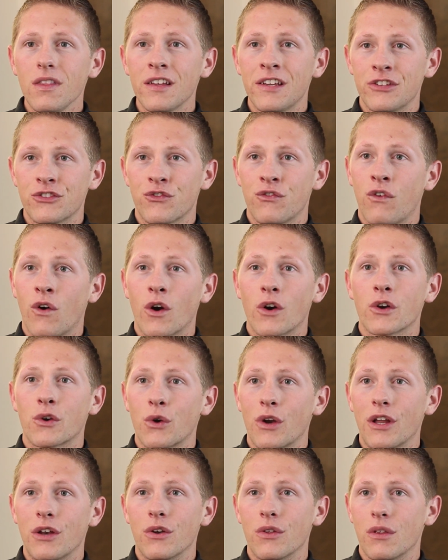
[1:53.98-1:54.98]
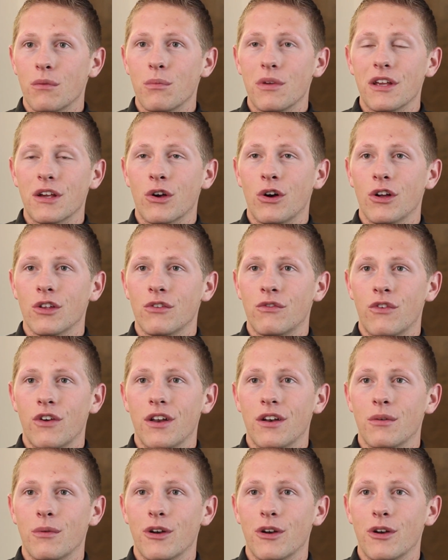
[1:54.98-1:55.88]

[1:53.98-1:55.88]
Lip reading: is far greater than being called a friend.